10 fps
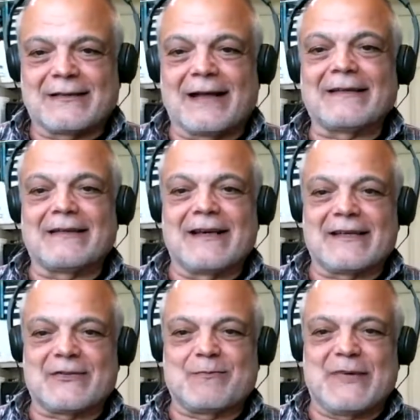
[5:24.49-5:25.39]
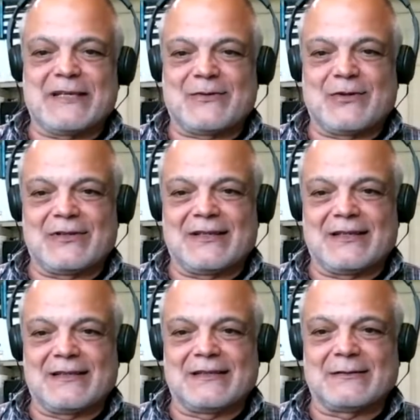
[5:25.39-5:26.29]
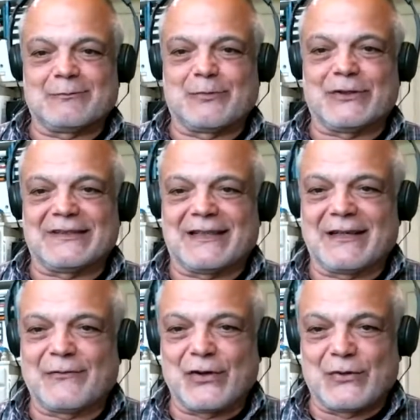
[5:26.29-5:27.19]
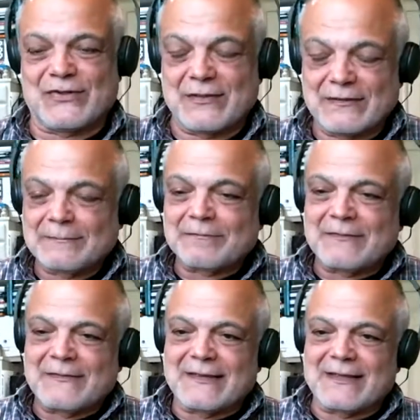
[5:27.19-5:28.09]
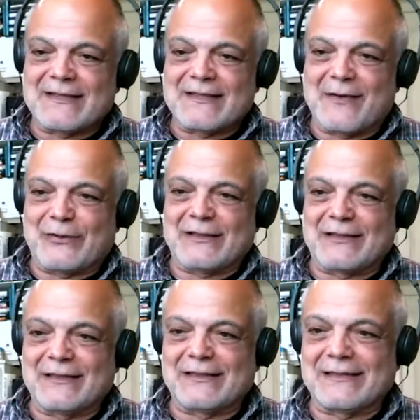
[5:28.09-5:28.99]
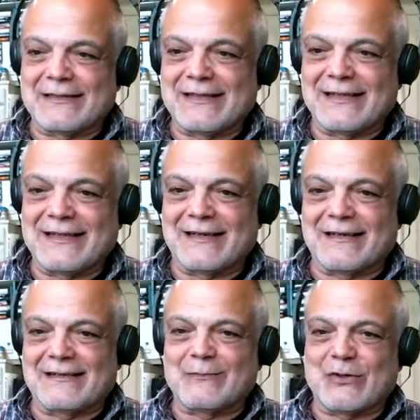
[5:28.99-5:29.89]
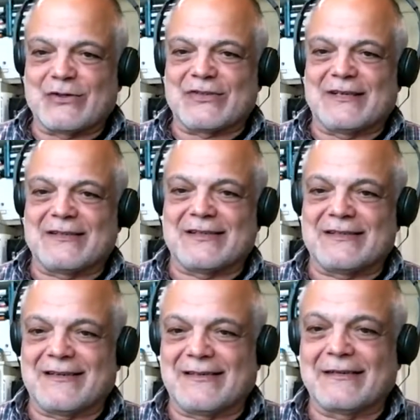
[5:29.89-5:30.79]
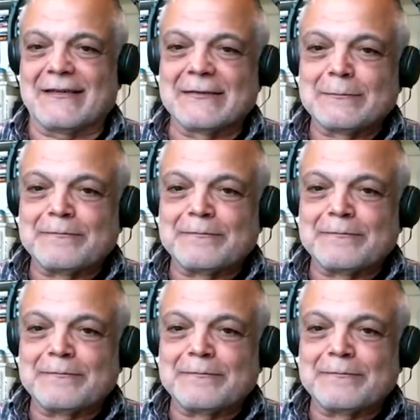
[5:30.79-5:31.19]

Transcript: candidates based on their political views. That's definitely illegal in most cases, I think.